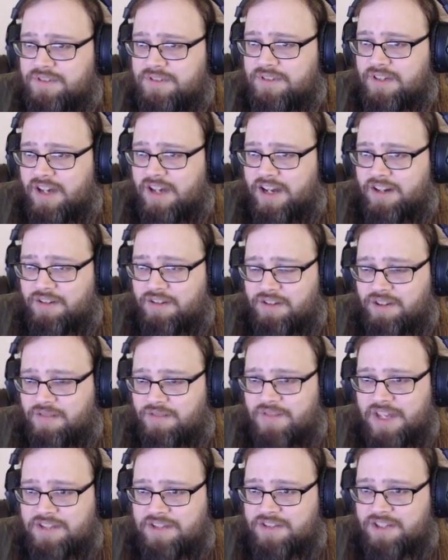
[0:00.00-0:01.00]
I don't know if
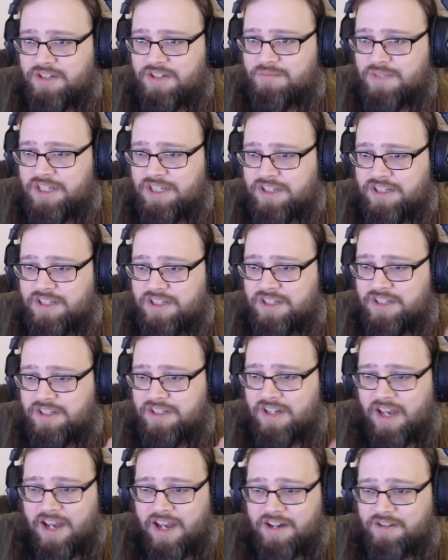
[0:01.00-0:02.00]
that's going to be
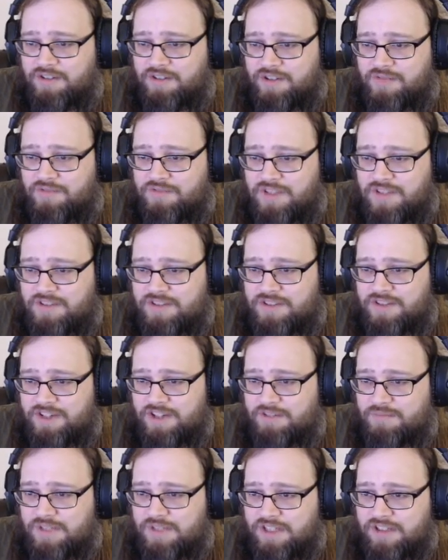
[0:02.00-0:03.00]
good. I don't know if this is going
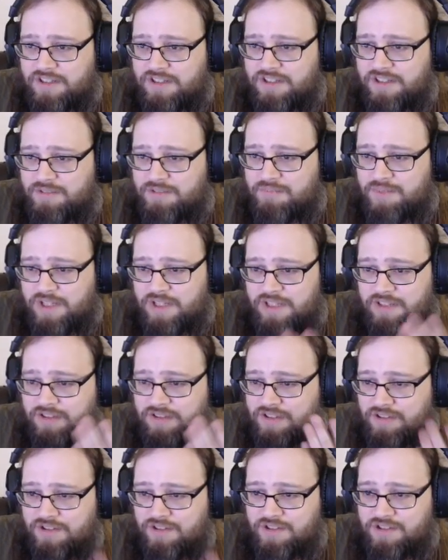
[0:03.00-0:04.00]
to be good, but
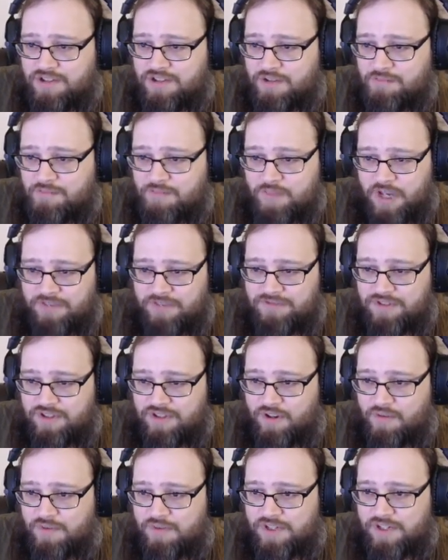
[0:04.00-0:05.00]
there's some buffs
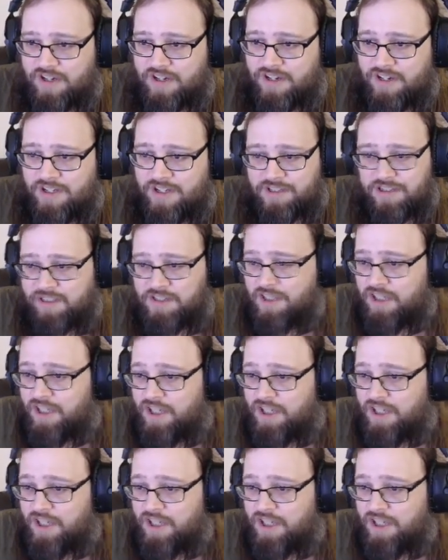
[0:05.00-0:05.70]
going on.